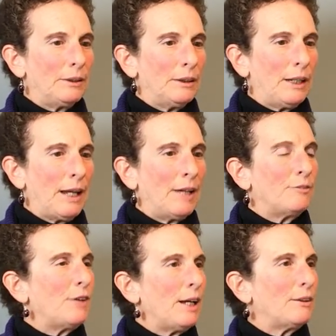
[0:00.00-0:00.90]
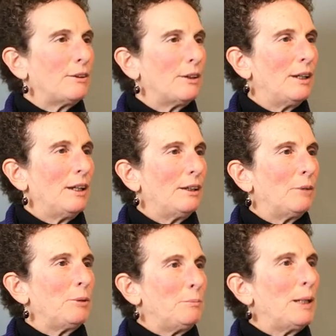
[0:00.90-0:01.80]
had faith that
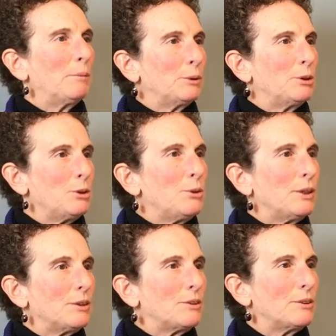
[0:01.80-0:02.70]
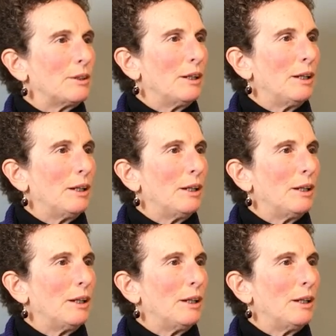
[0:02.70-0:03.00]
we'd be able to do this.